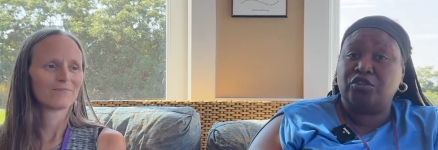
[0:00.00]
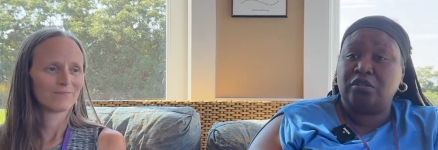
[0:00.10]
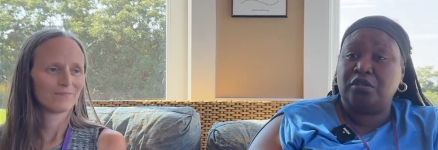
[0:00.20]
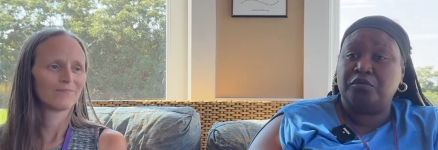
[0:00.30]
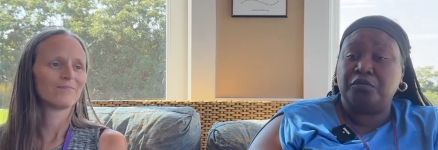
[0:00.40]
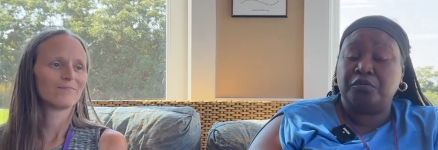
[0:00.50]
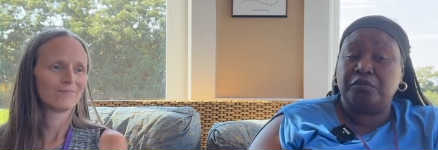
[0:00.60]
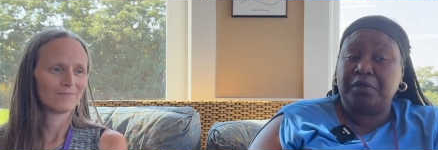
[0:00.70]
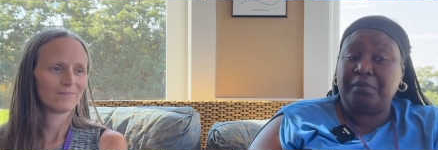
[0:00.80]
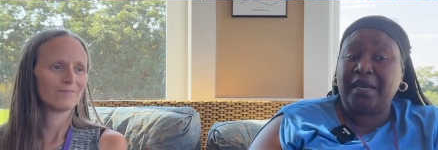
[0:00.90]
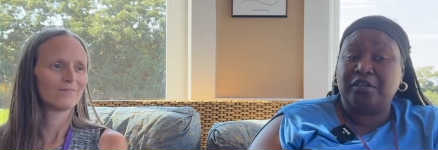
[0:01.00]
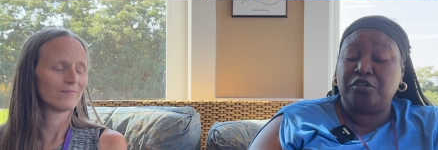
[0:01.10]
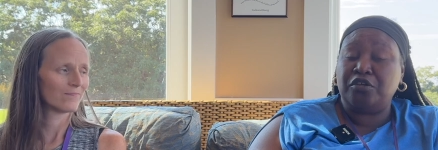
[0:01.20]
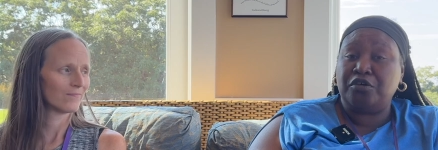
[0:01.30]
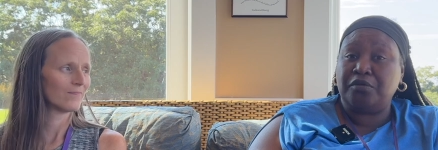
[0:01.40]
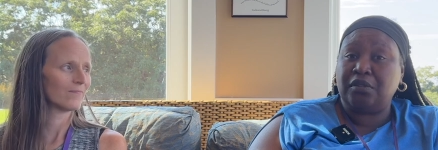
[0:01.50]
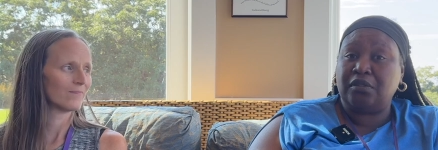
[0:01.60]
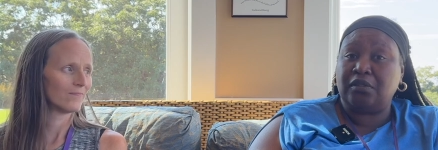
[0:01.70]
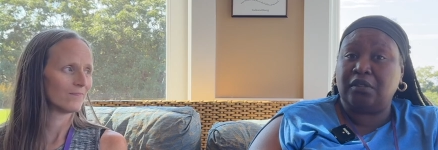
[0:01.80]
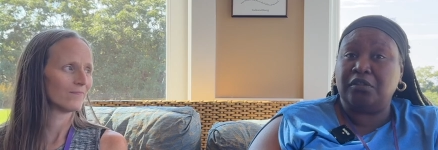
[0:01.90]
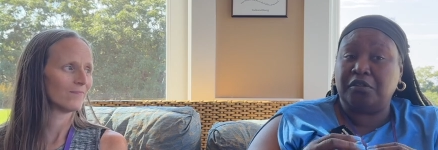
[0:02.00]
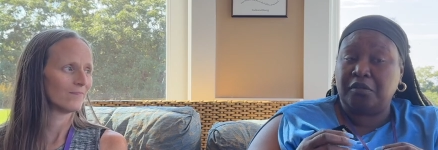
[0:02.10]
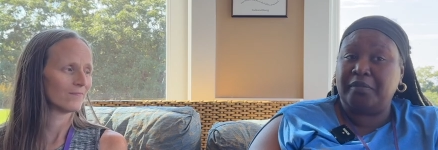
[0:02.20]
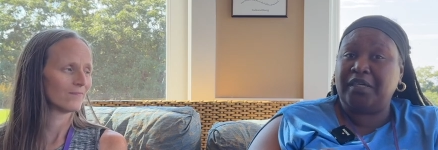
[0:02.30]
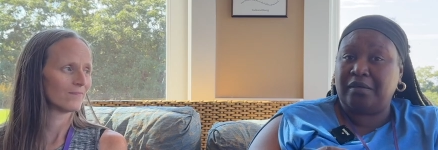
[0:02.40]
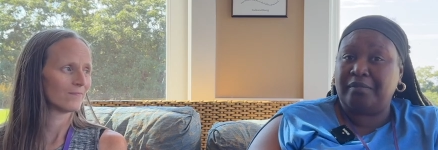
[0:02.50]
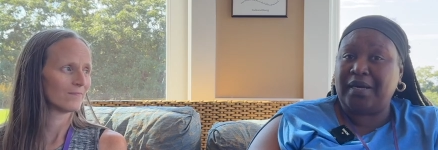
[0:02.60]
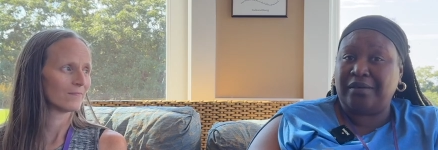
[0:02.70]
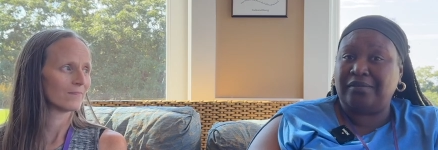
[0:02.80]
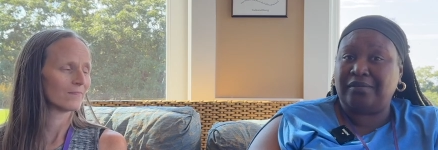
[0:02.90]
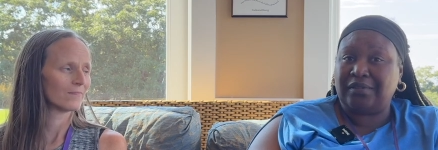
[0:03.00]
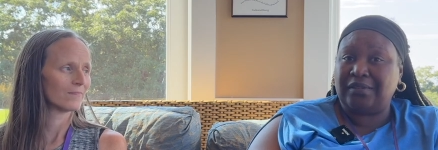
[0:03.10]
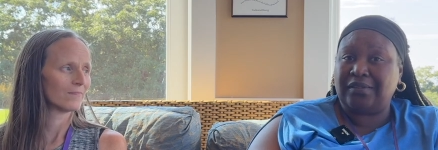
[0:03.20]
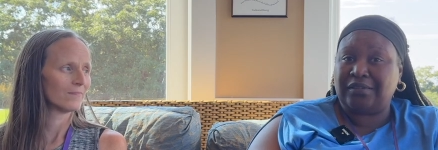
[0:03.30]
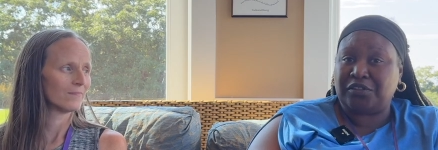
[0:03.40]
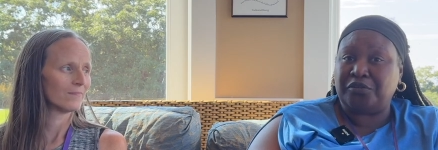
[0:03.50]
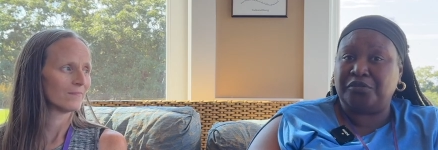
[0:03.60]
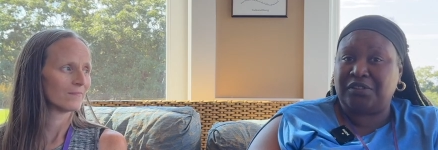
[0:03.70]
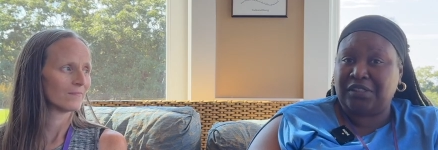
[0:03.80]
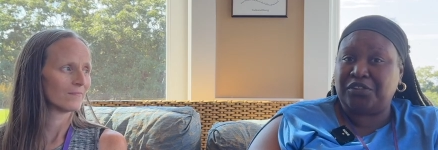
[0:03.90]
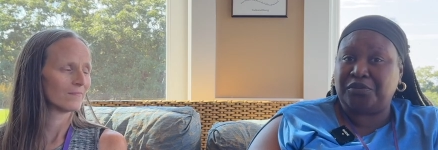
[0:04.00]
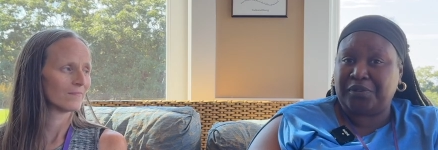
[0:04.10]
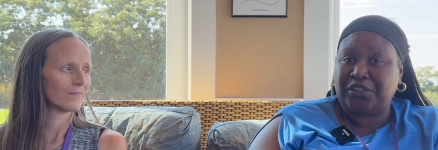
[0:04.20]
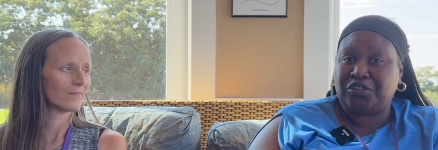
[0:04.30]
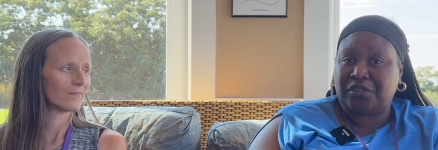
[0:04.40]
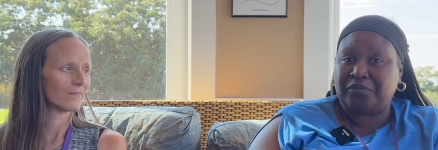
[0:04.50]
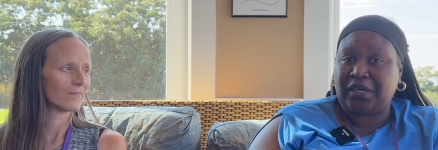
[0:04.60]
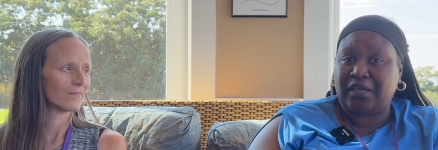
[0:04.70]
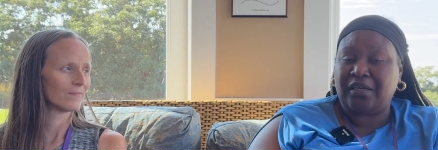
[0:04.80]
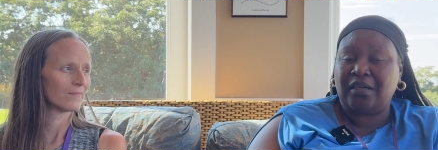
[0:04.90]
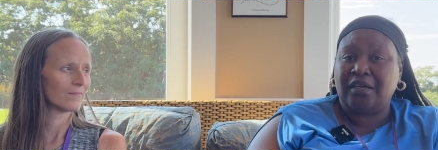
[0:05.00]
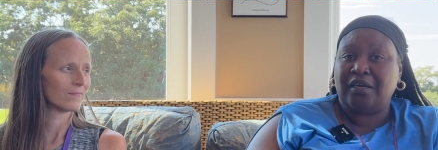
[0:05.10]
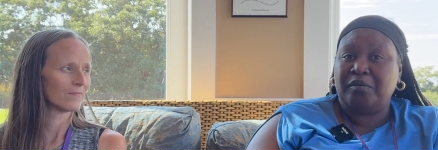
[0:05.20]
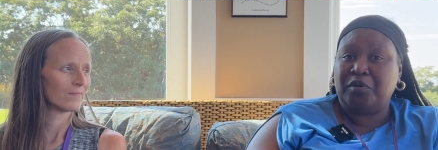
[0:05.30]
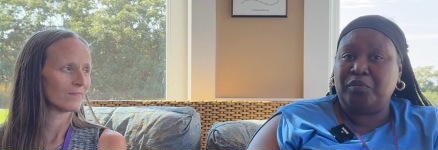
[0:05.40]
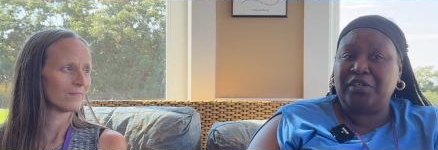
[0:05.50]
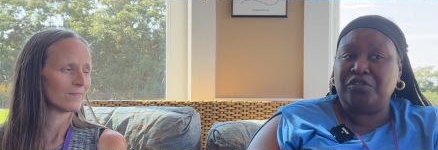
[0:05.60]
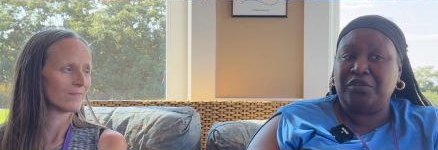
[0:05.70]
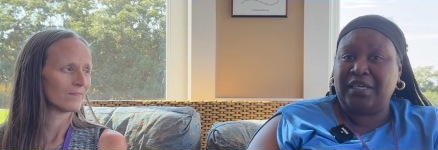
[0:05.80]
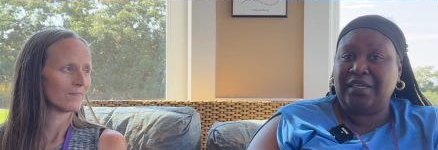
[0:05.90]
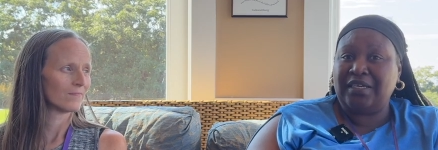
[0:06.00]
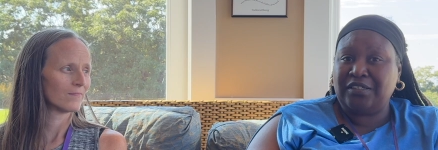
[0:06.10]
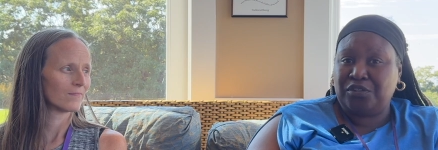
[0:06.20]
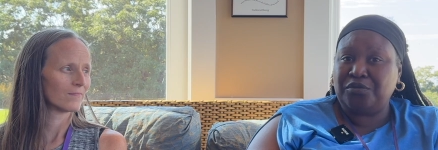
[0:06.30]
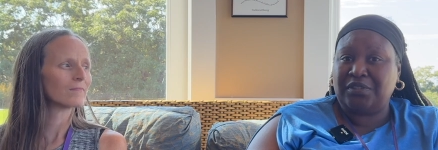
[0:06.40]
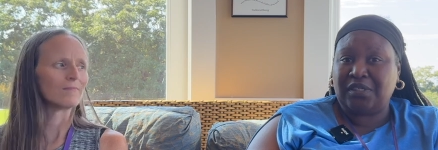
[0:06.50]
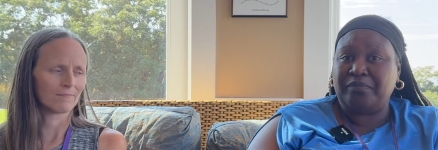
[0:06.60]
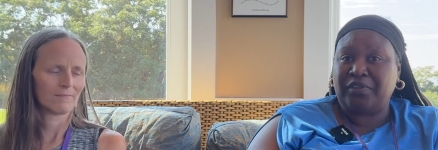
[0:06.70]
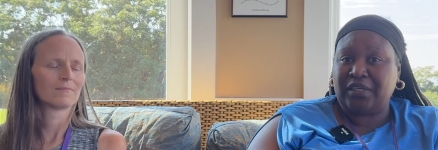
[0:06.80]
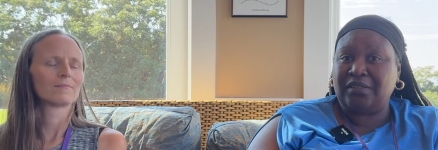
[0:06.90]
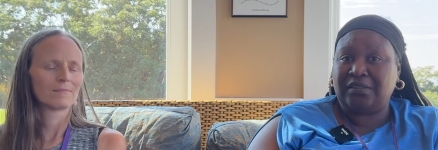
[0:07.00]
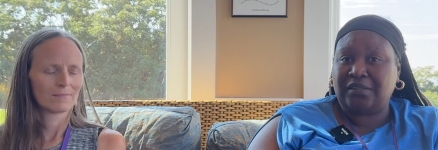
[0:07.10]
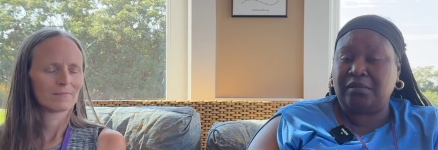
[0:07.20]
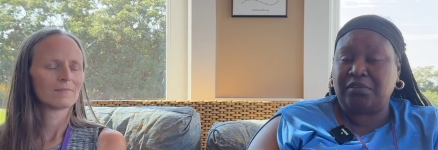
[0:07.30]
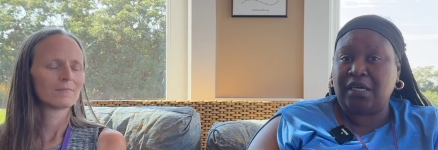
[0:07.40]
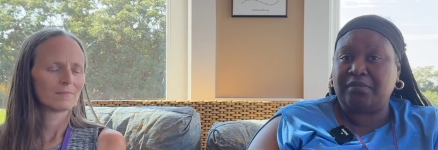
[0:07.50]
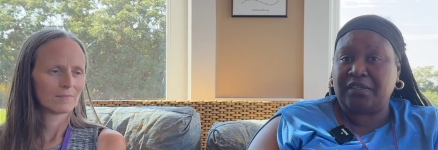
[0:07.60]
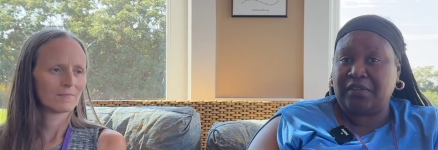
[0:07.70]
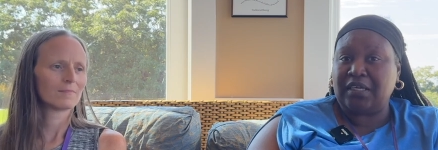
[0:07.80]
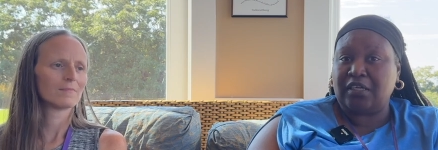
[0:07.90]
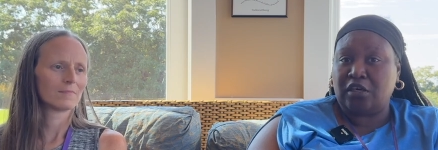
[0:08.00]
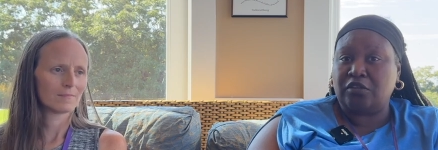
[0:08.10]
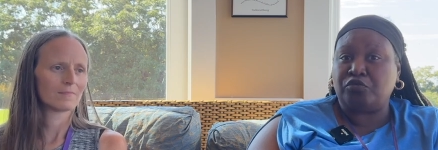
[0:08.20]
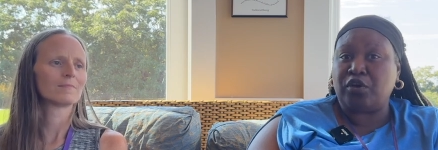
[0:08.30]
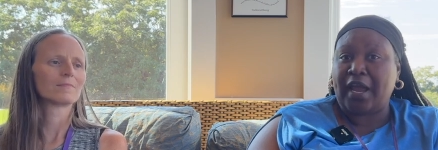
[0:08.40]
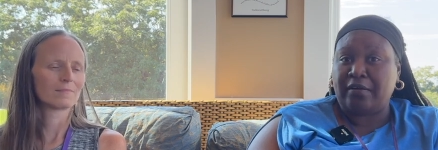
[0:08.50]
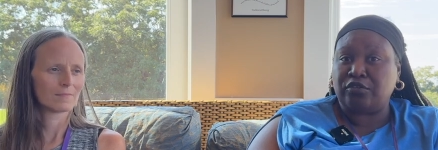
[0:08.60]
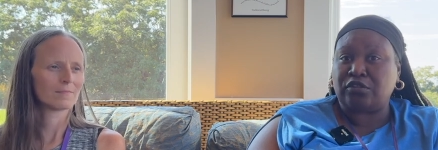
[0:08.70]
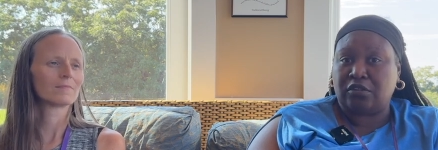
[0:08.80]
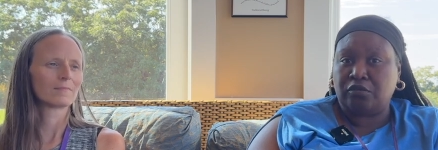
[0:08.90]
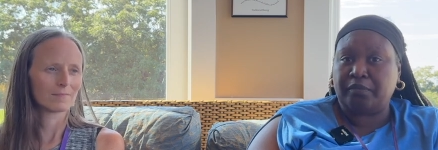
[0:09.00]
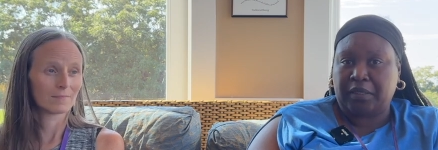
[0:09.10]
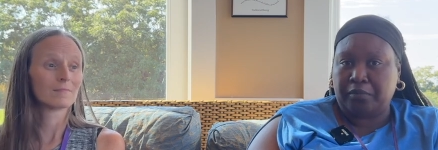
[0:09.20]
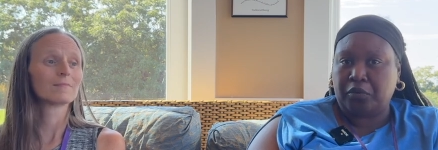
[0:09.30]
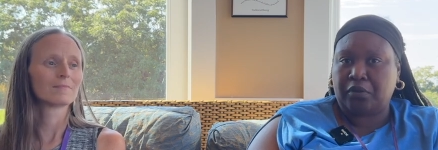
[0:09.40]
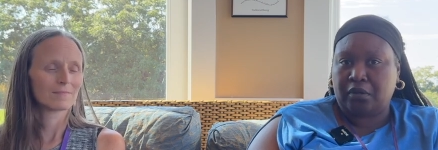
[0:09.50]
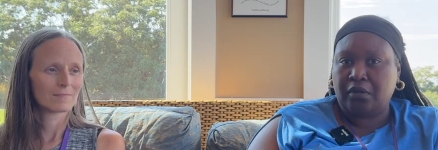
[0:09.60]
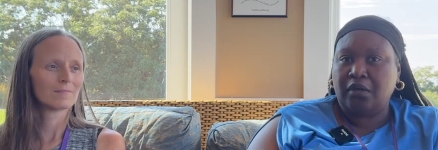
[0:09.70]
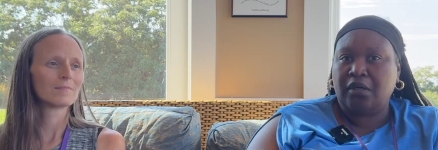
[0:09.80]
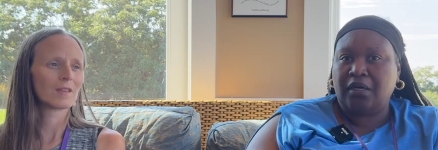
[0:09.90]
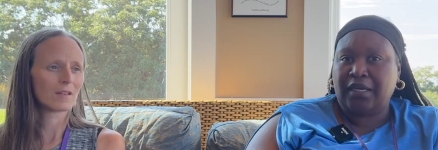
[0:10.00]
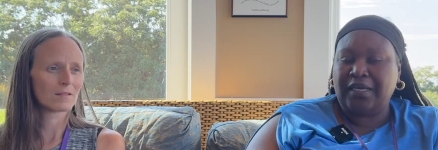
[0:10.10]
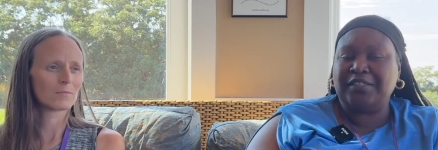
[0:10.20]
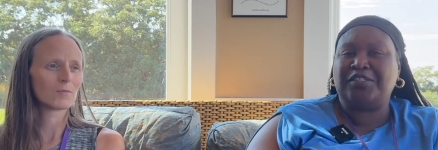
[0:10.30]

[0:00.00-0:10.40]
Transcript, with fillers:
Speaker 1: you know, we might know a, a little bit about a certain situation, right? But when you get into something, sometimes I think it unravels a little bit more. Uh-huh. And